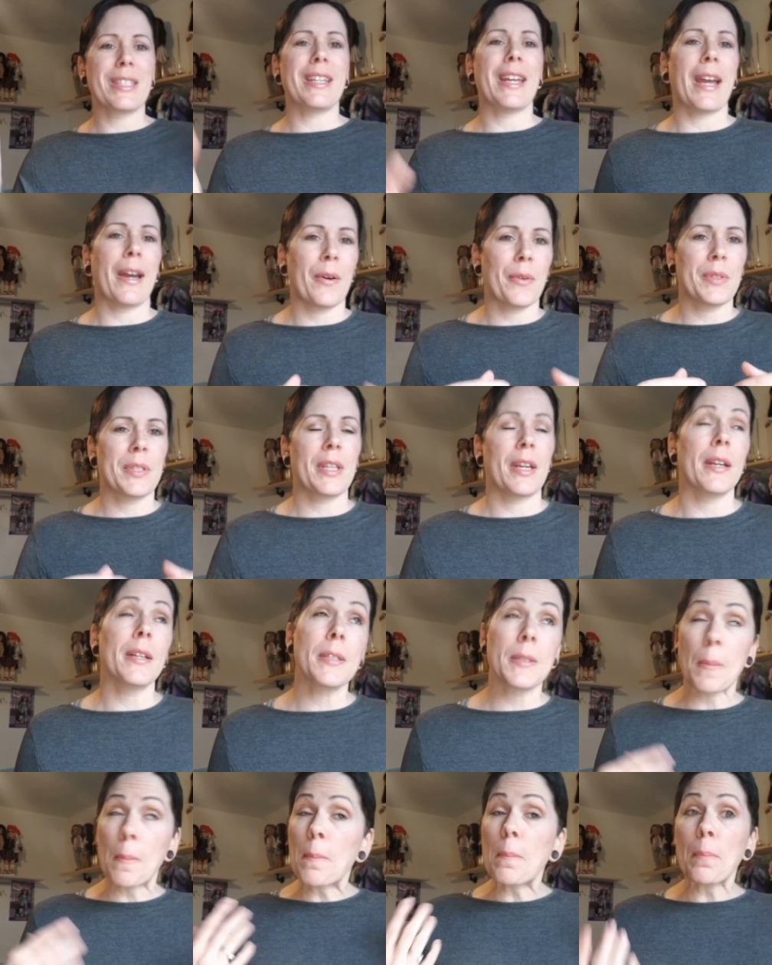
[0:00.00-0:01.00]
the
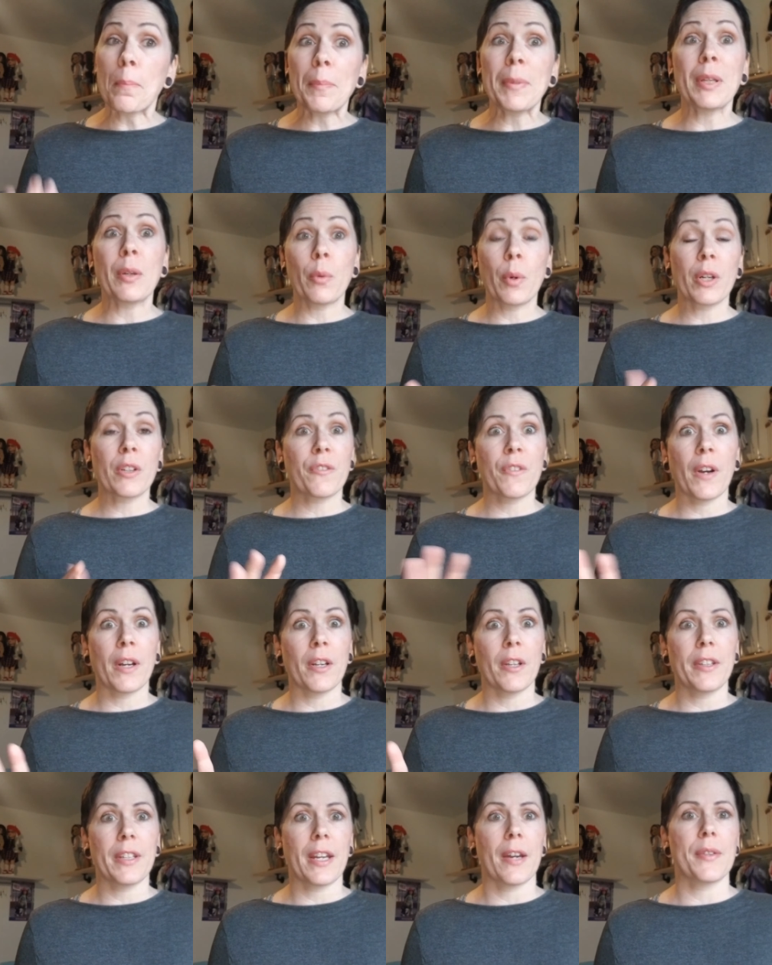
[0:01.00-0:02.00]
outsides. But it worked fine
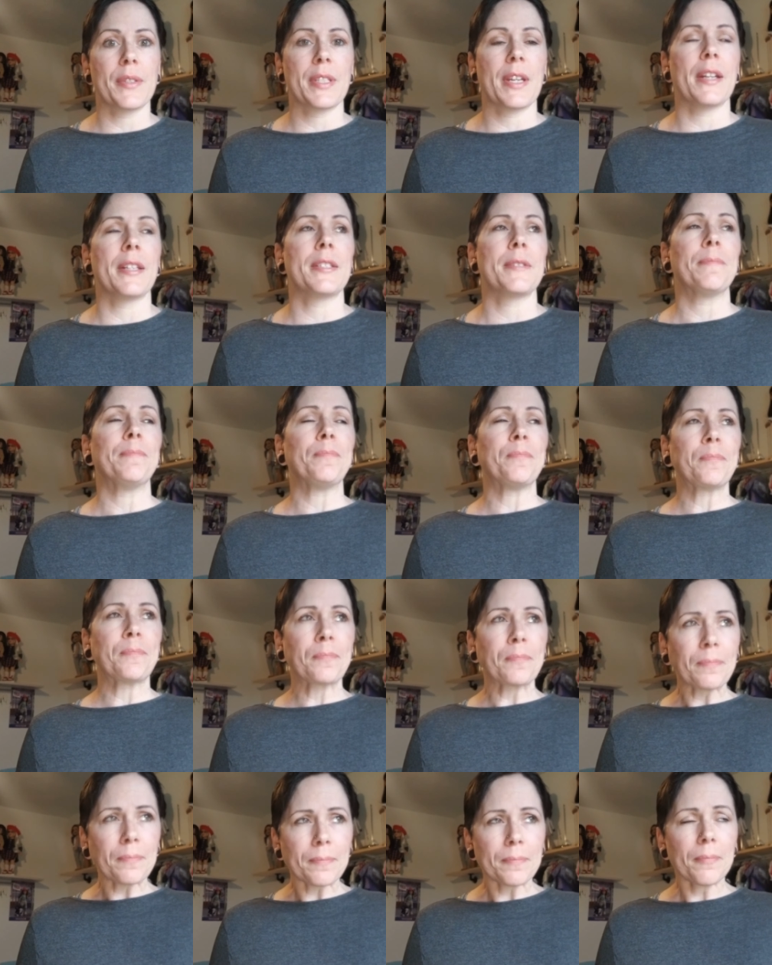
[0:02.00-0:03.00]
on the outsides.
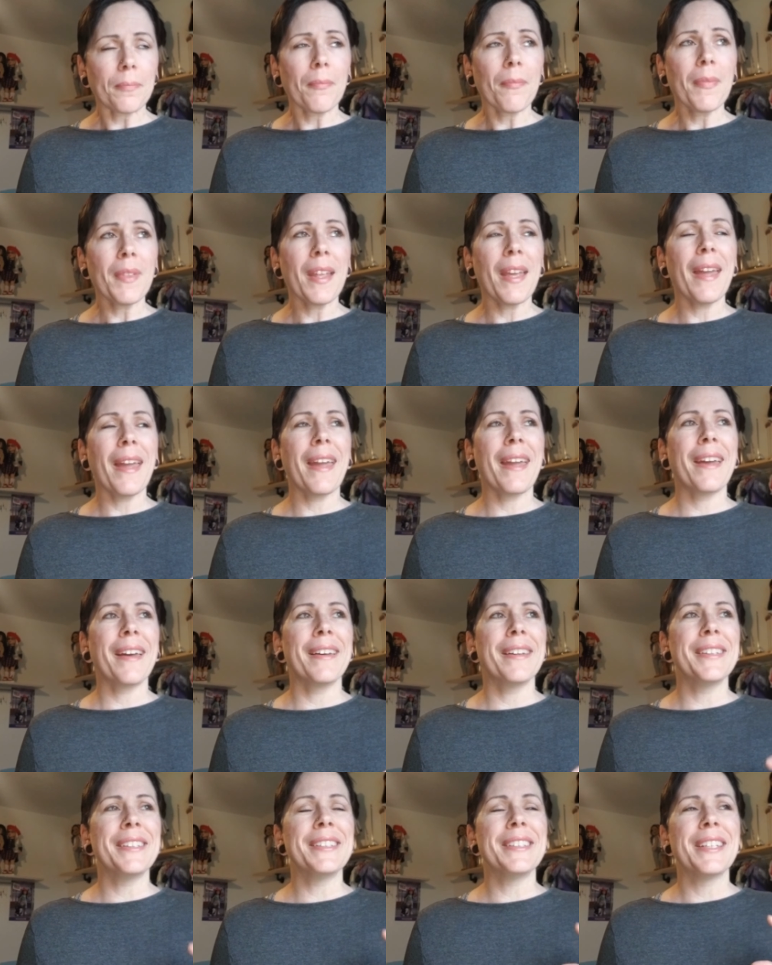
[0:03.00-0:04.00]

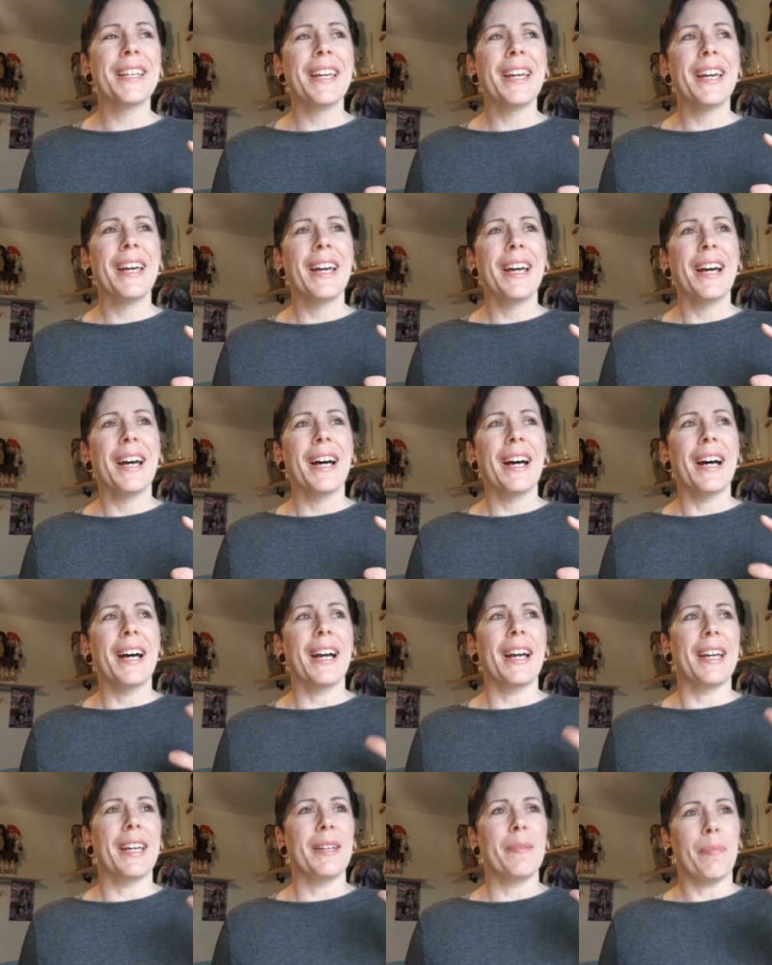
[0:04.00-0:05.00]
And
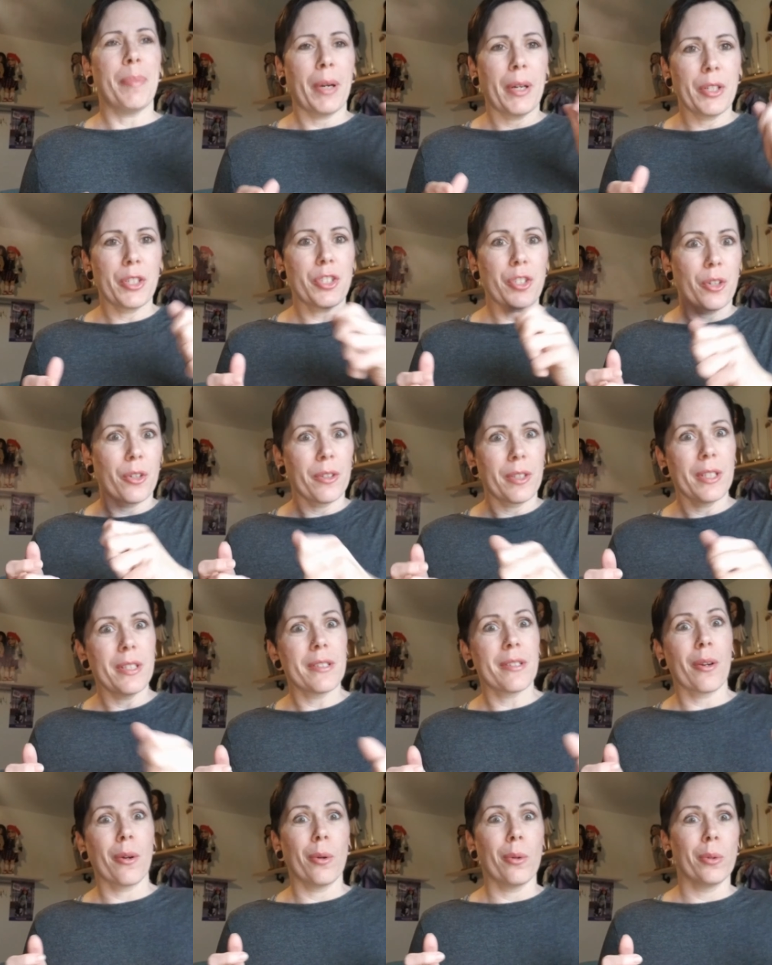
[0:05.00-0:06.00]
I punched all
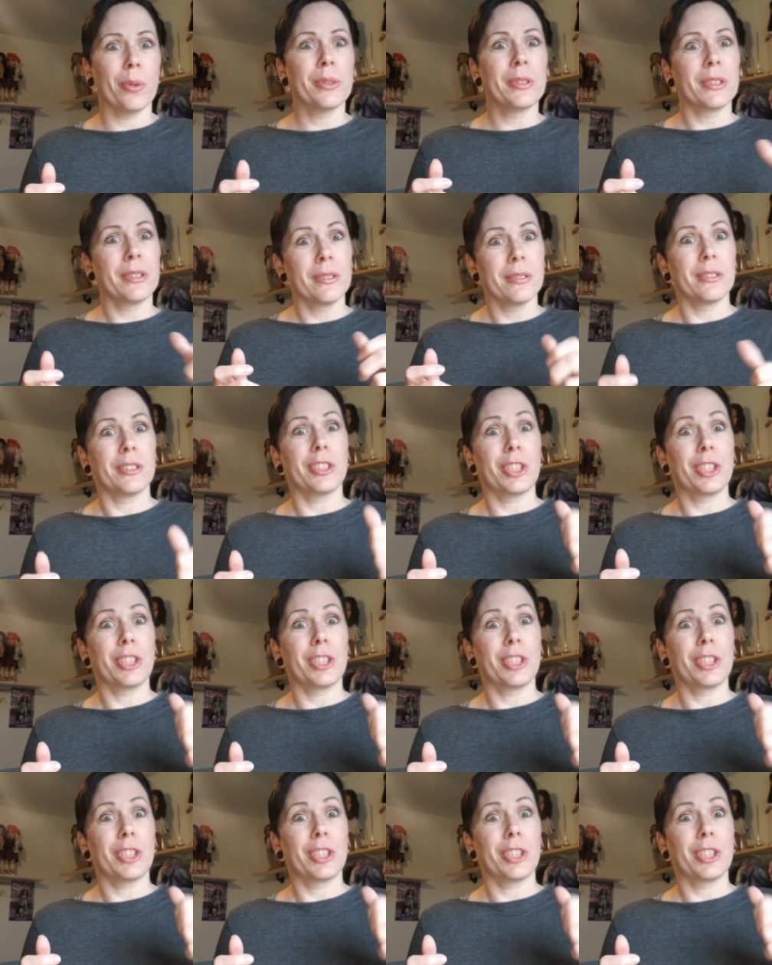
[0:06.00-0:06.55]
these holes.